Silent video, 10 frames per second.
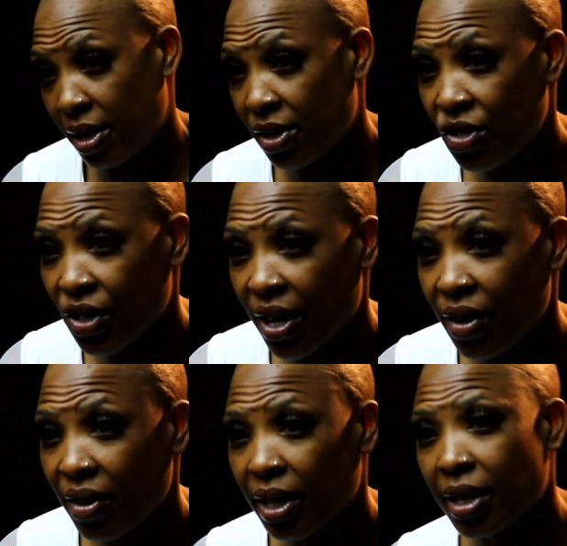It's
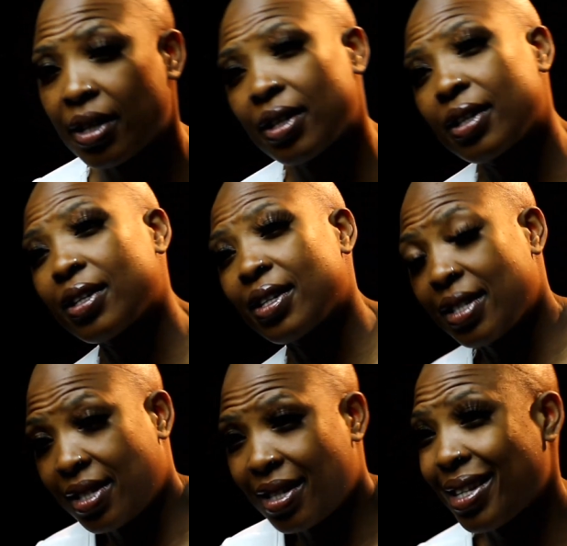generic.
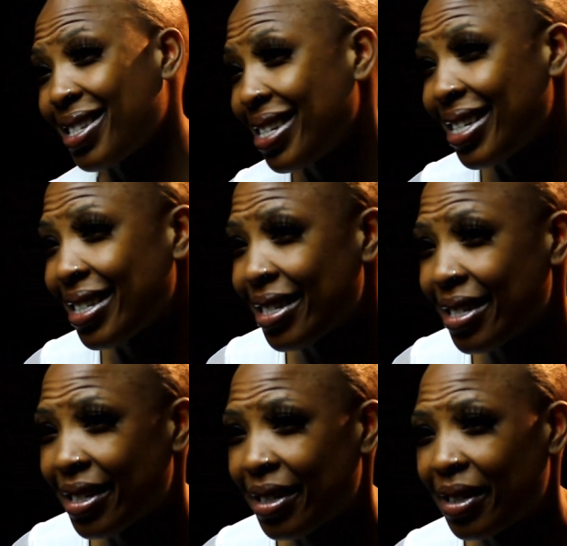It's in the
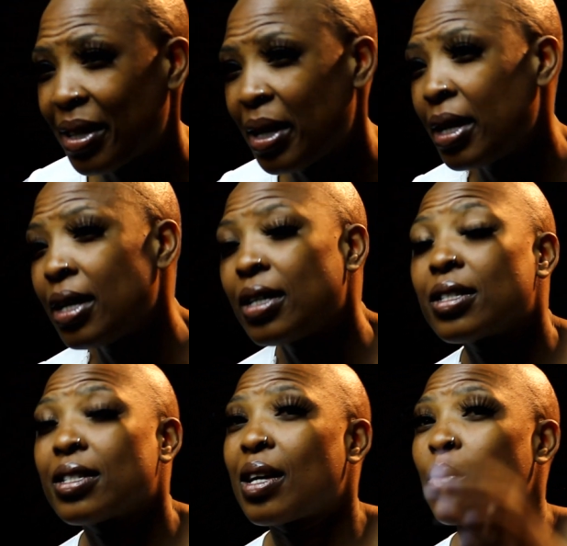genes.
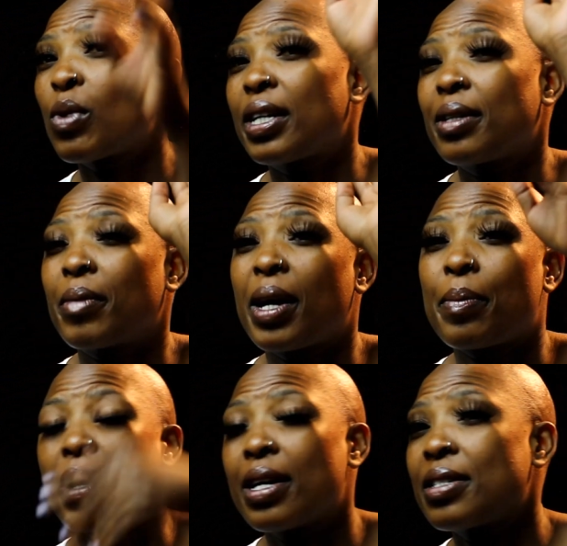Someone in my
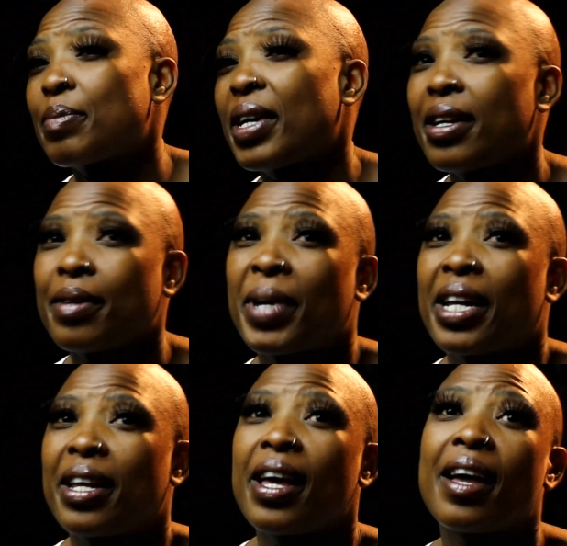past might
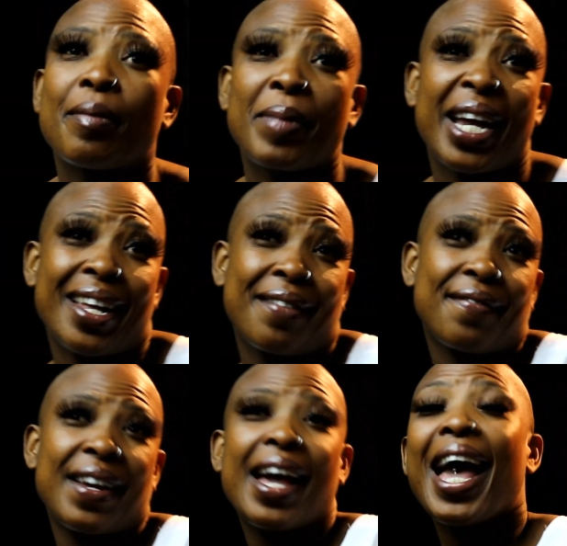have
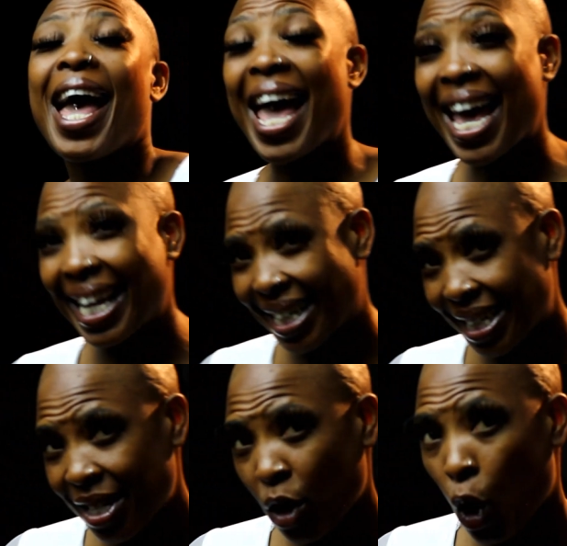had
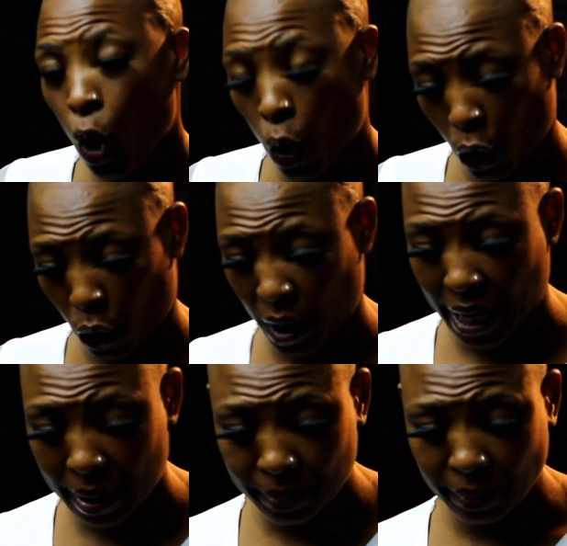it, or on
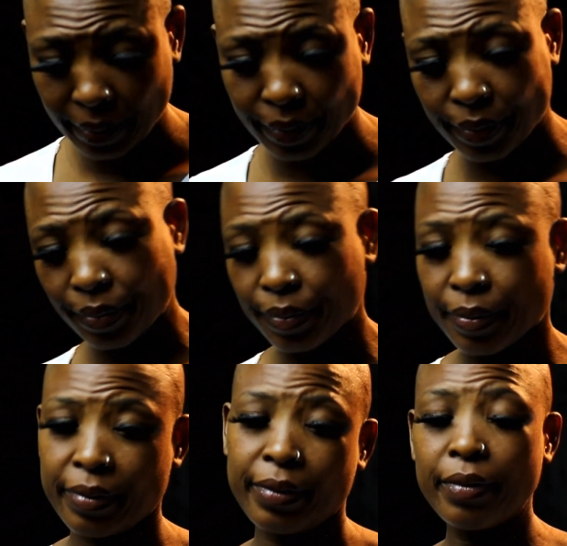it.
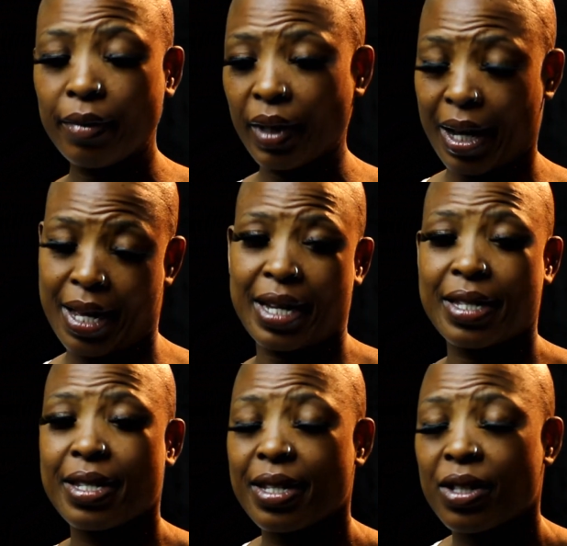
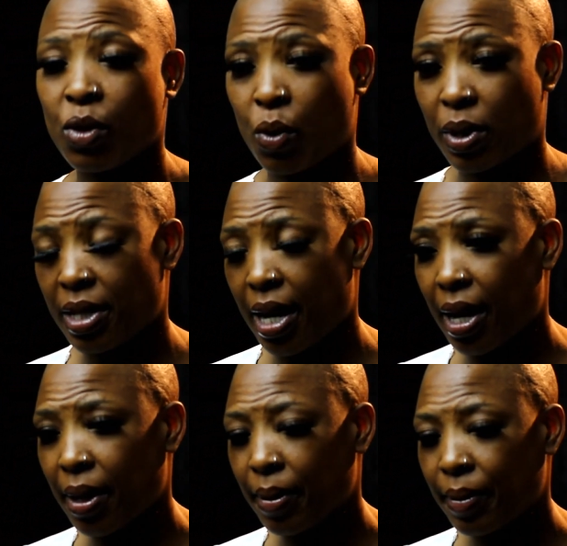LTE doctor.